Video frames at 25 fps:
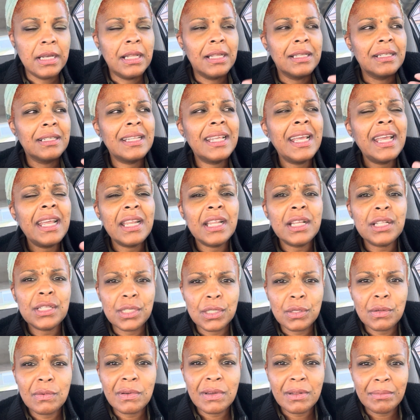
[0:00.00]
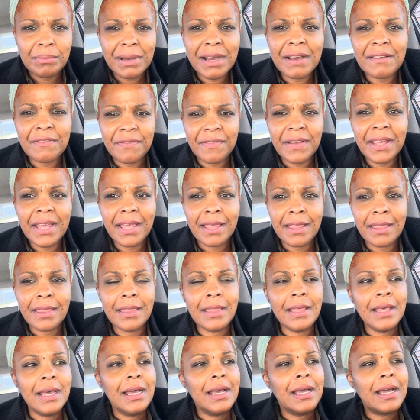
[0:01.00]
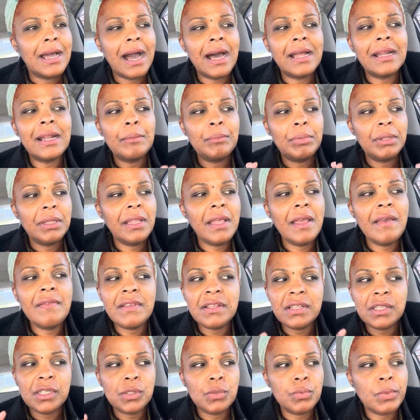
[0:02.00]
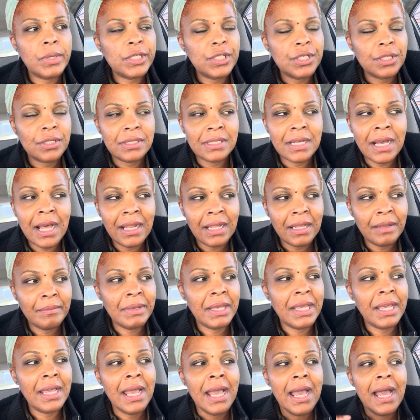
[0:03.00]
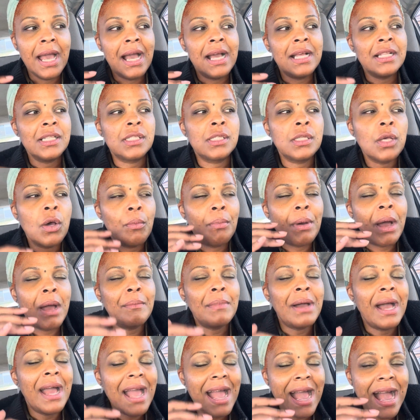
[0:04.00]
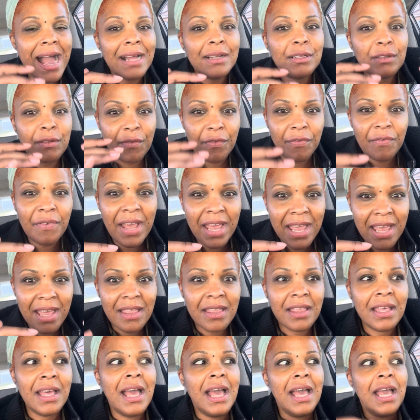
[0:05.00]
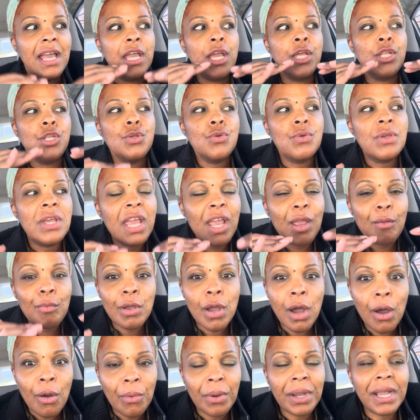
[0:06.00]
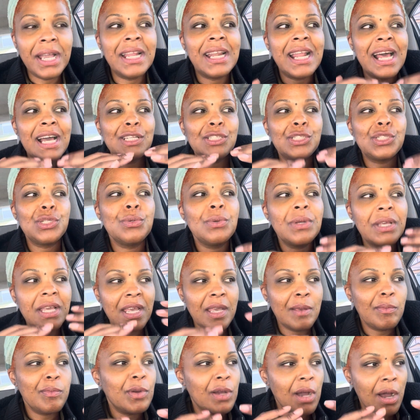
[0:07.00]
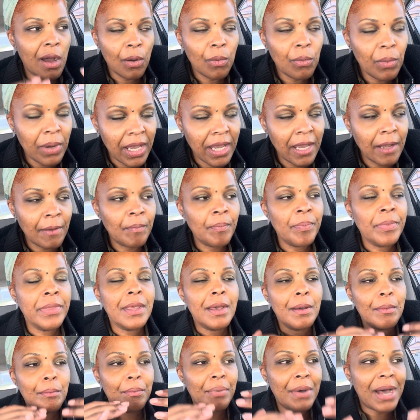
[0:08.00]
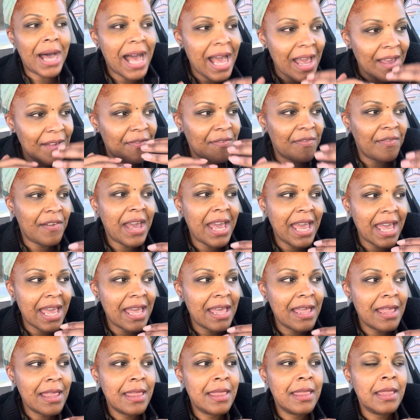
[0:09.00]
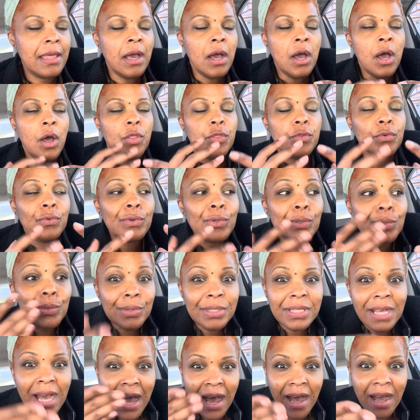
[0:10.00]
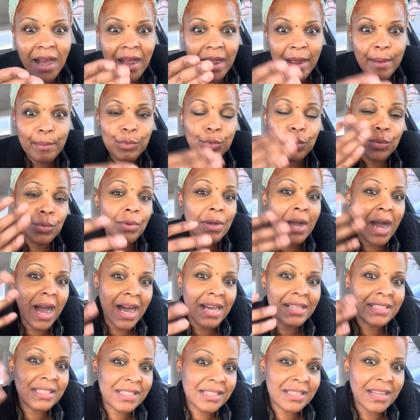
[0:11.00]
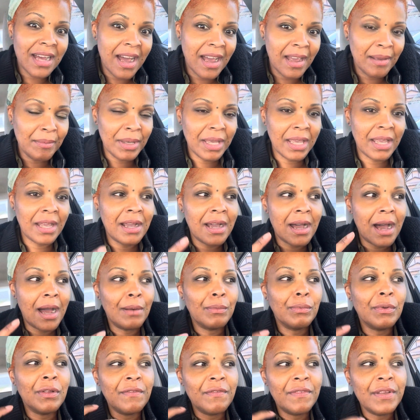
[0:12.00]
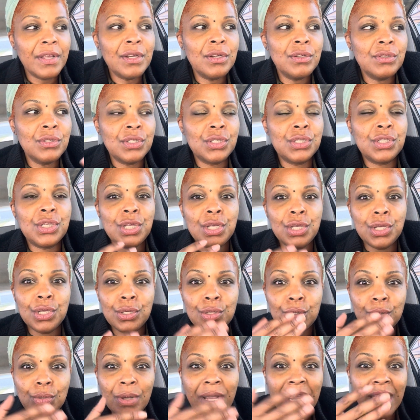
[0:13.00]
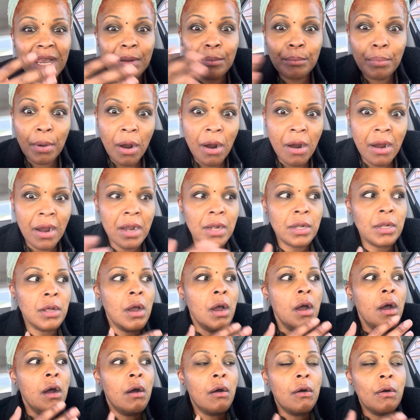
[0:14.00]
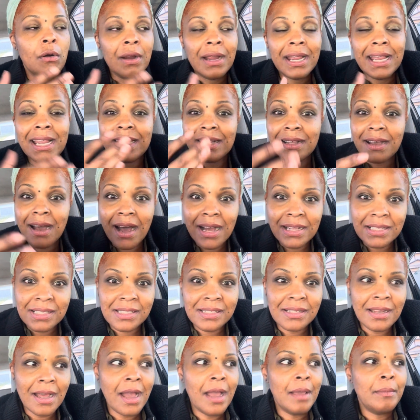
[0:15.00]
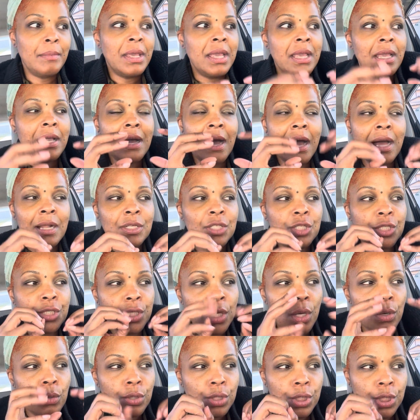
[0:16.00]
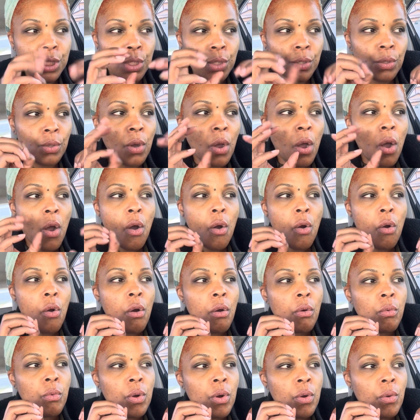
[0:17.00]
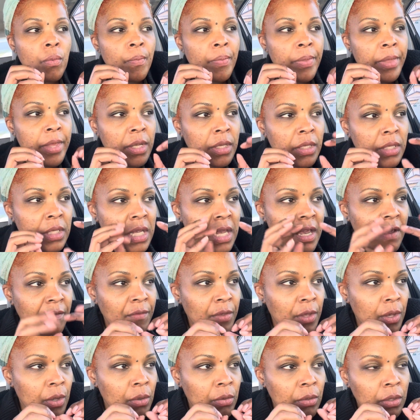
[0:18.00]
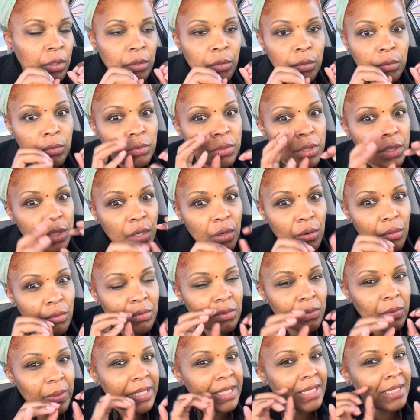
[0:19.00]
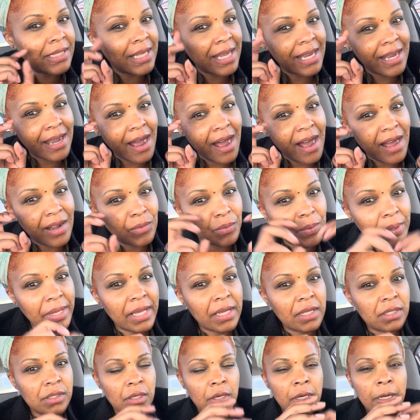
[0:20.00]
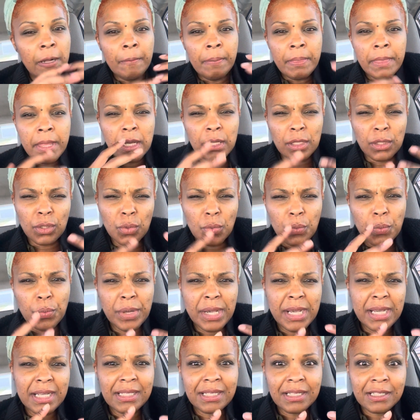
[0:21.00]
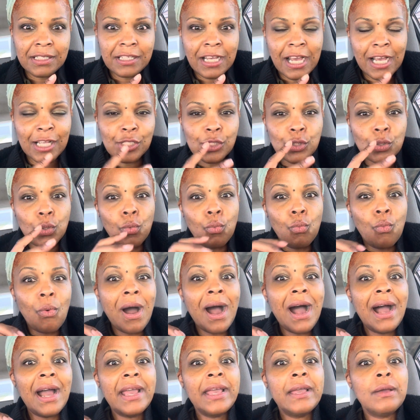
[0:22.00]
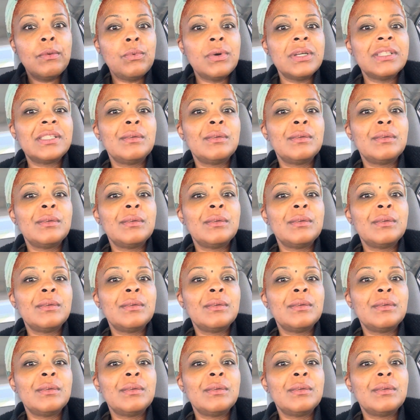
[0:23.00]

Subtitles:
Lean into it by faith. God, I believe this is what you're telling me. And so by my act of faith, and you keep going, and as you keep going by faith through time, through God's timing, God reveals to you in part, or in God's timing, God shows you or will give you little, you know, what does it say, God winks or little reasons as to why it was